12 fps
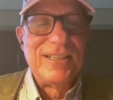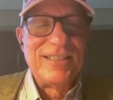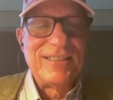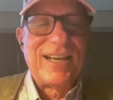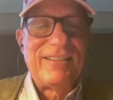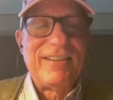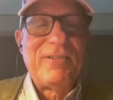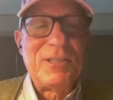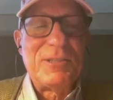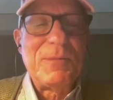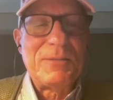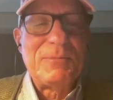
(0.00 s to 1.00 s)
Larry
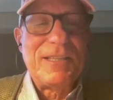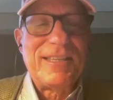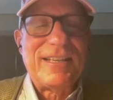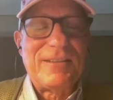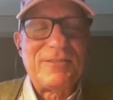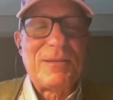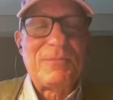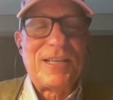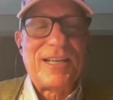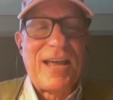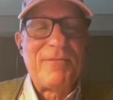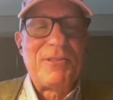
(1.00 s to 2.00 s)
always makes me think of
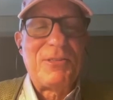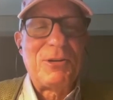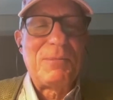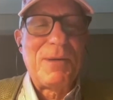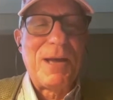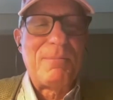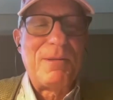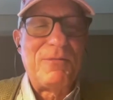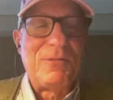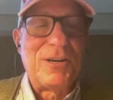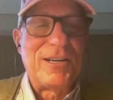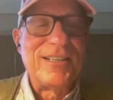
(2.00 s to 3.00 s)
something I haven't thought about
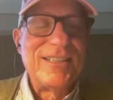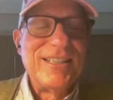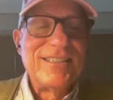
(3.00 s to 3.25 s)
before.